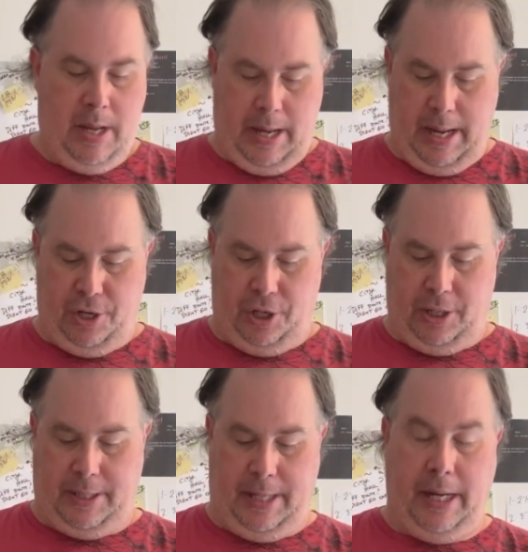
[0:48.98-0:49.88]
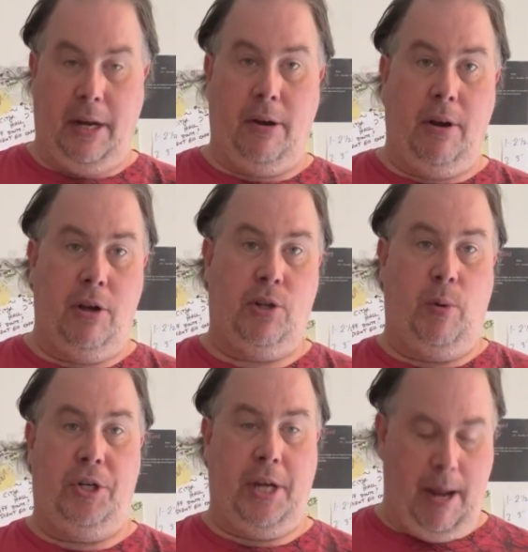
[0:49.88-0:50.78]
is you just stick your
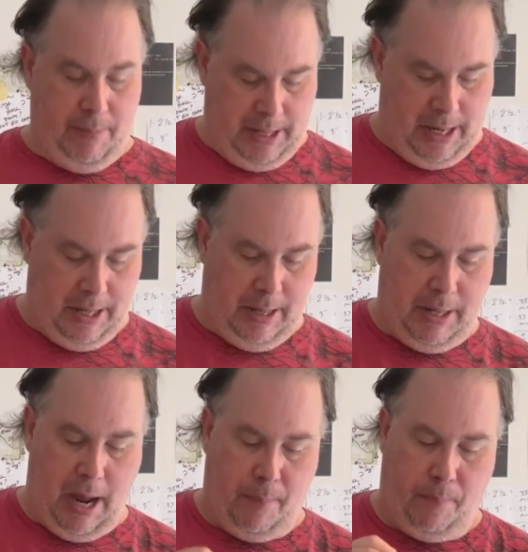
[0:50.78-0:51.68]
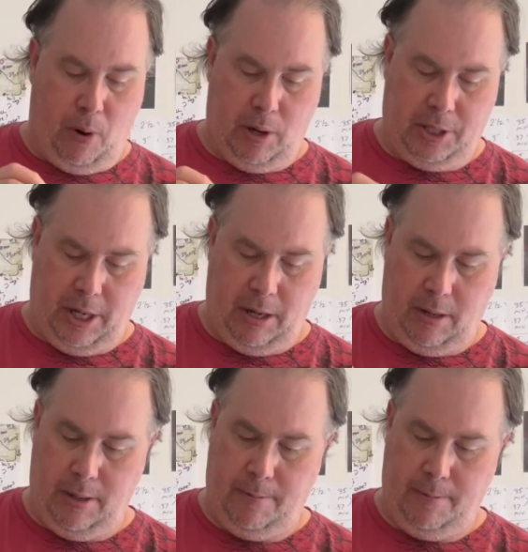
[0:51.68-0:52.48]
Switch games into the top parts here.